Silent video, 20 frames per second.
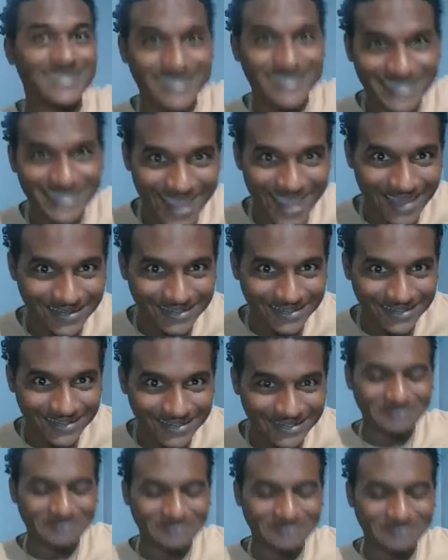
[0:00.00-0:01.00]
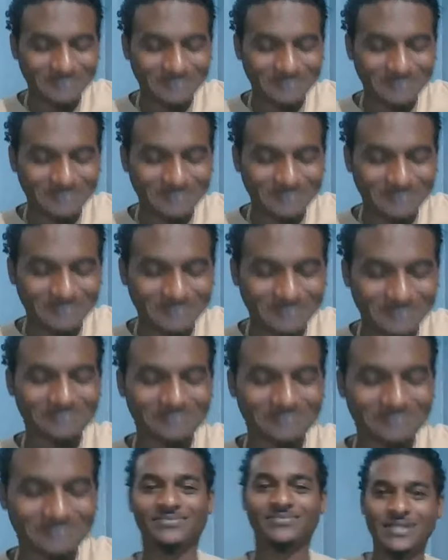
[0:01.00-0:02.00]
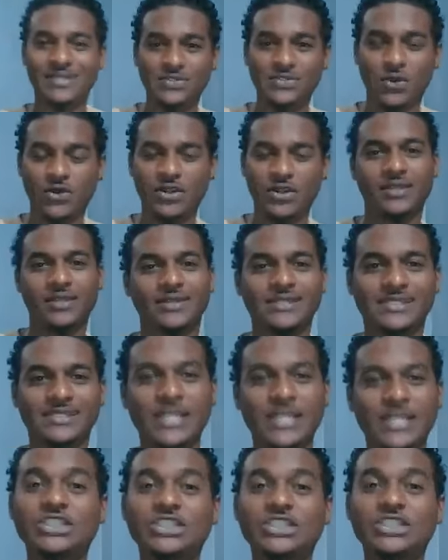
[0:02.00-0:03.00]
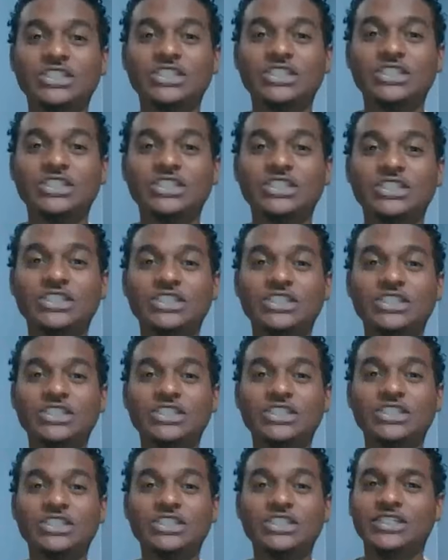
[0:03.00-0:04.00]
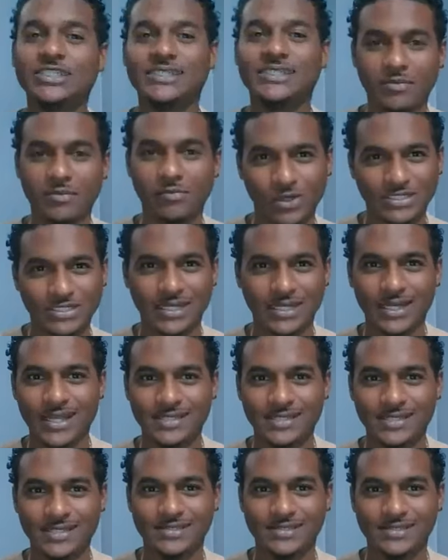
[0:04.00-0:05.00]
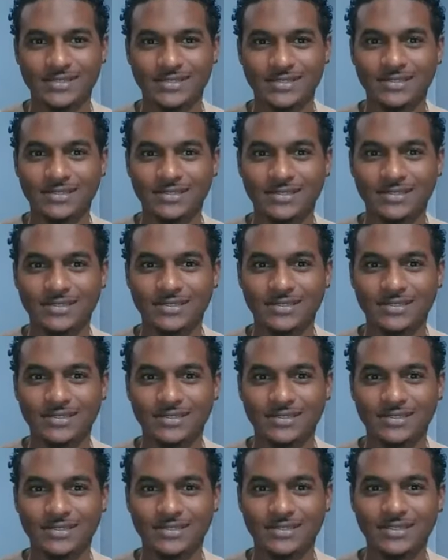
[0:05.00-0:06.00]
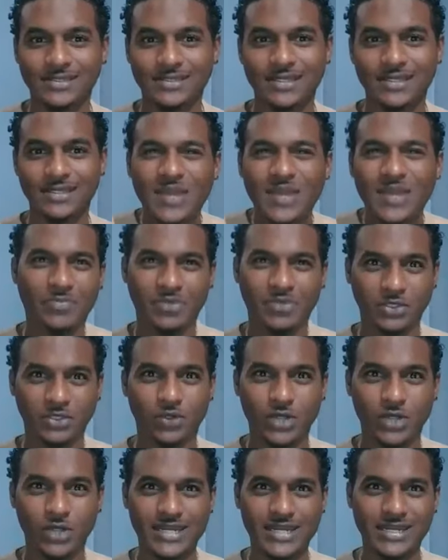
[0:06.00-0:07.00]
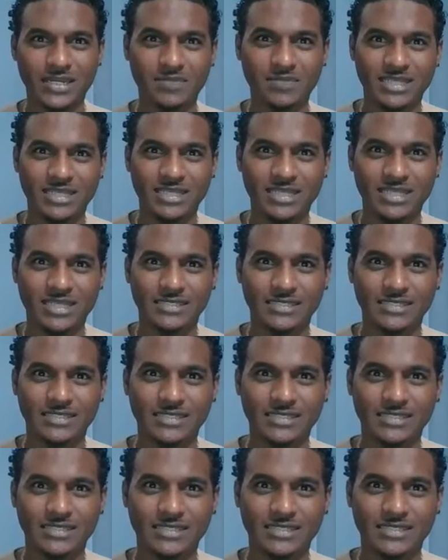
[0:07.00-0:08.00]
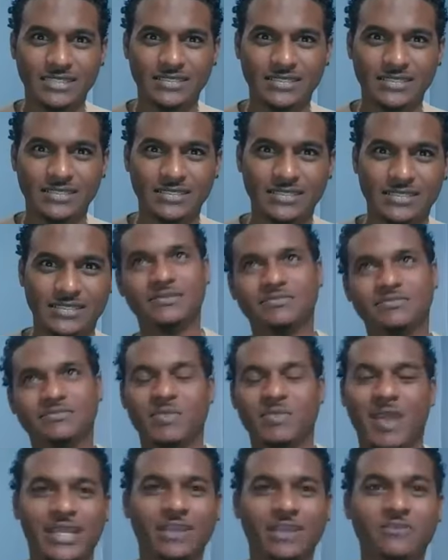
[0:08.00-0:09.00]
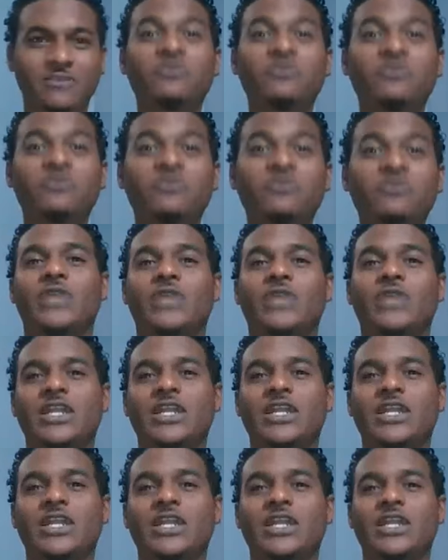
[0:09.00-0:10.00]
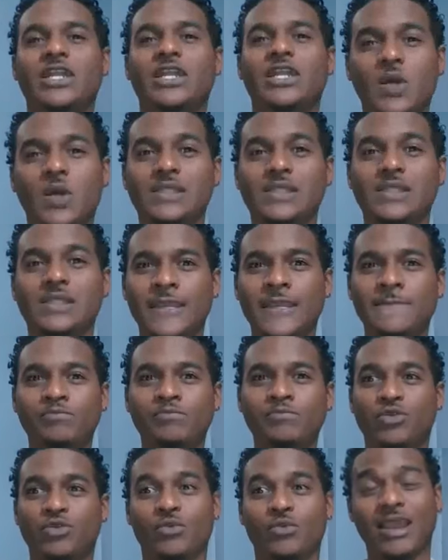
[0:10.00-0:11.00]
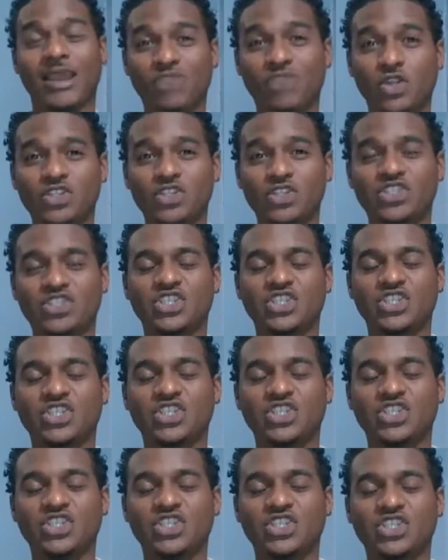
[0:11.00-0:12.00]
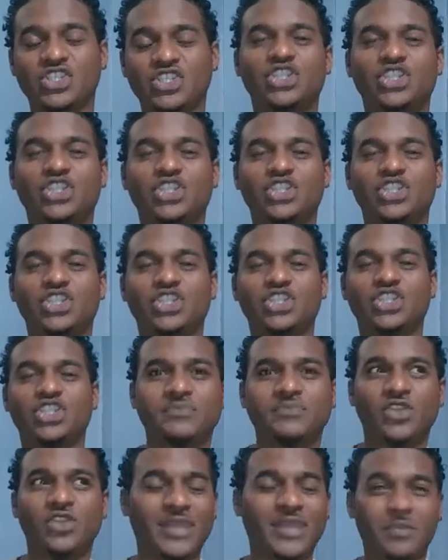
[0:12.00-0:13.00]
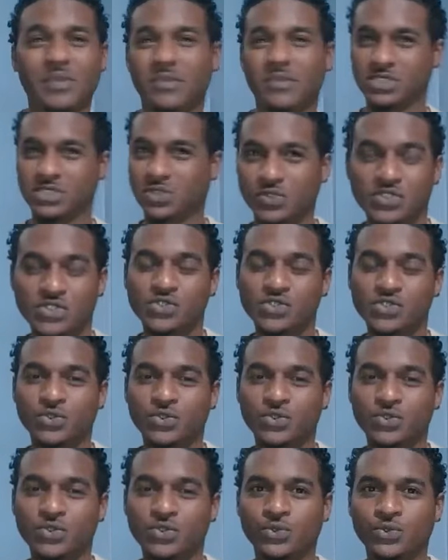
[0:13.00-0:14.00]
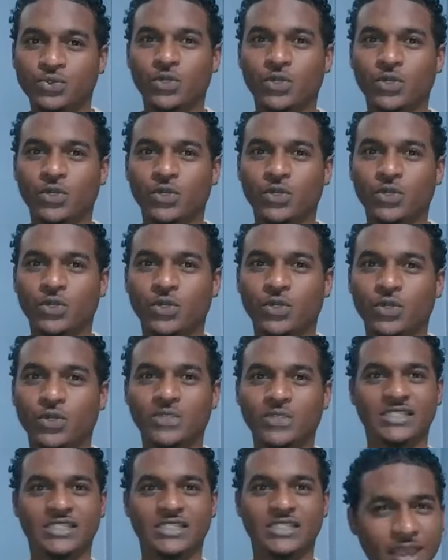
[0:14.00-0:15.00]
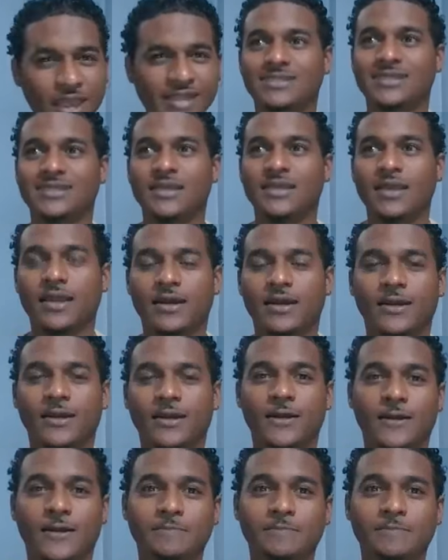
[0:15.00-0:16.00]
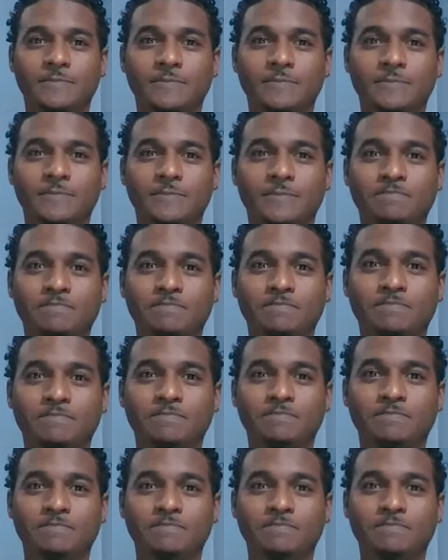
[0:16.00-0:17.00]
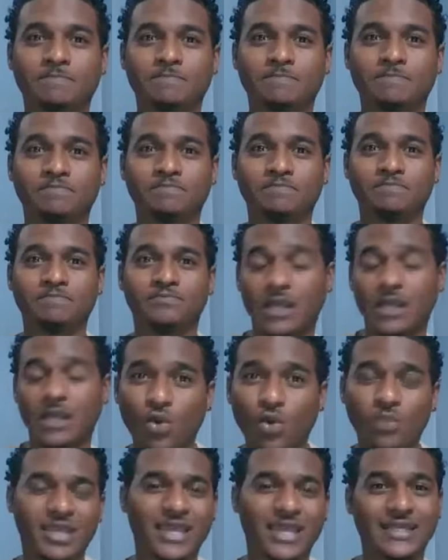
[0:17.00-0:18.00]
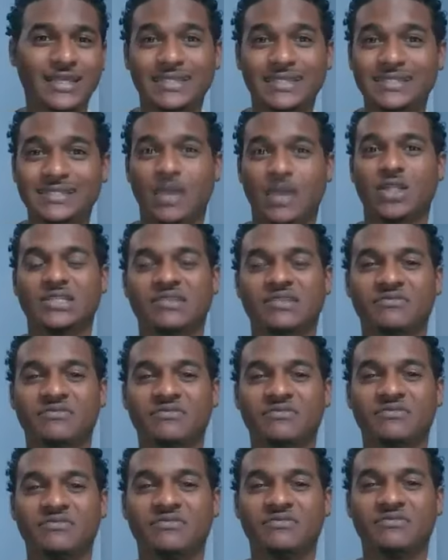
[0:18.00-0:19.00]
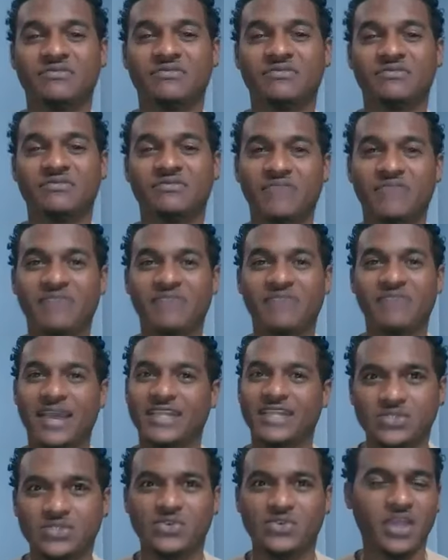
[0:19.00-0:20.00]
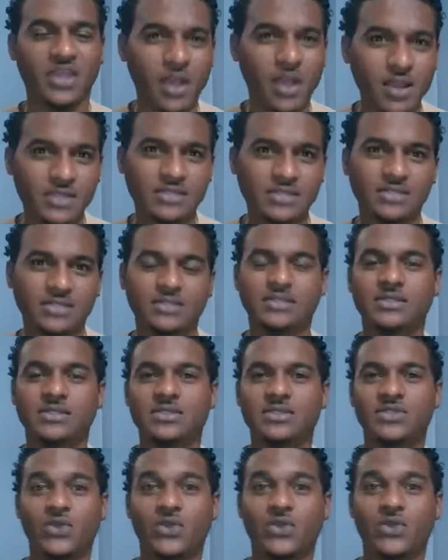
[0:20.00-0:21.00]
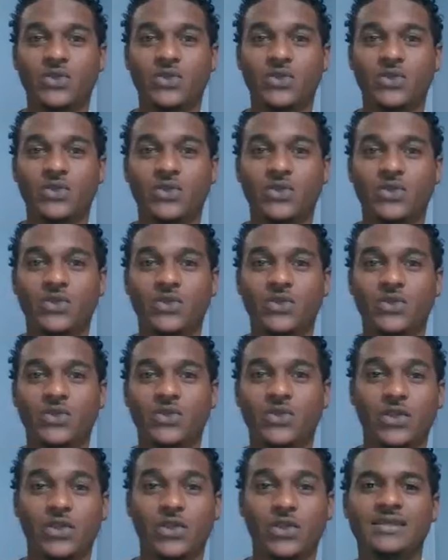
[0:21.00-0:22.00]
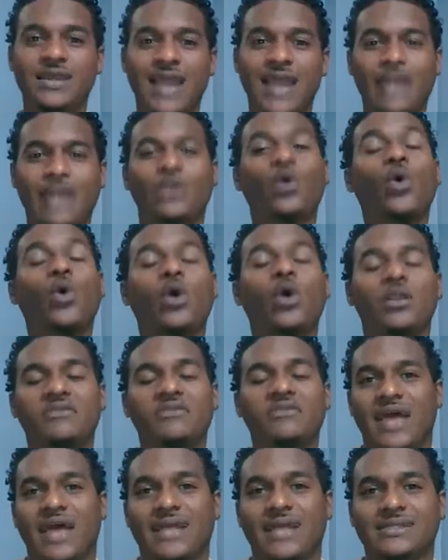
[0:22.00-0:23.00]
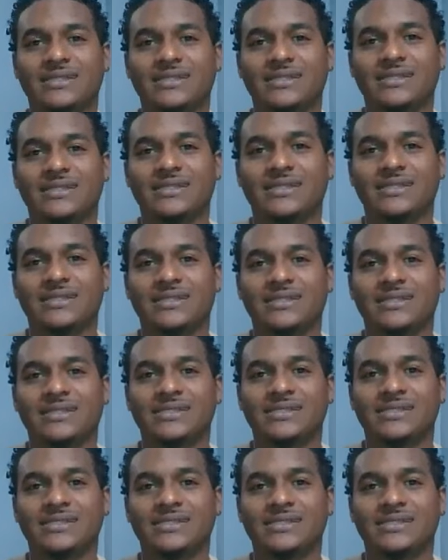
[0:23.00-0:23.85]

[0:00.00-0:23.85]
the end. Story essentially is very important lesson that things will happen on a daily basis. You mightn't get the food that you wanted today. You may have lost your job. You may not be able to go to school or see your friends. Um, maybe being stuck at home, you're getting into a lot of fights with your brothers or your cousins or your parents, and all of that is normal.